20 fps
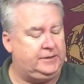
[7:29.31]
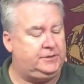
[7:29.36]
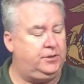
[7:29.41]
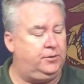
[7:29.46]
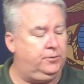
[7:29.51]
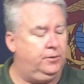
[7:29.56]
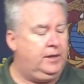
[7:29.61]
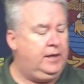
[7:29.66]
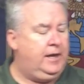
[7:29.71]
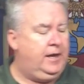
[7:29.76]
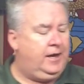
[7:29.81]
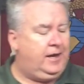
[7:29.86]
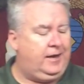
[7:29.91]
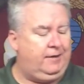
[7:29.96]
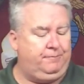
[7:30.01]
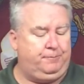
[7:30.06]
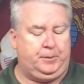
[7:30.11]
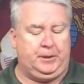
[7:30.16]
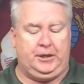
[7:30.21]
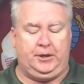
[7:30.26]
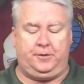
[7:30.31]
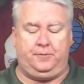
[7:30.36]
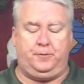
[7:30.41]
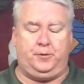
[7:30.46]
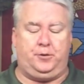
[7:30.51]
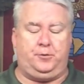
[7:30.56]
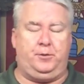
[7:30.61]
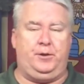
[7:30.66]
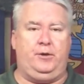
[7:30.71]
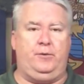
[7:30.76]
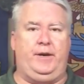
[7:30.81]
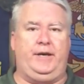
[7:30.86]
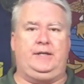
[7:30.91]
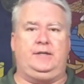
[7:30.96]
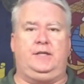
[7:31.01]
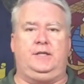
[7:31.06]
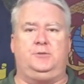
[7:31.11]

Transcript: so I've been looking for a .308.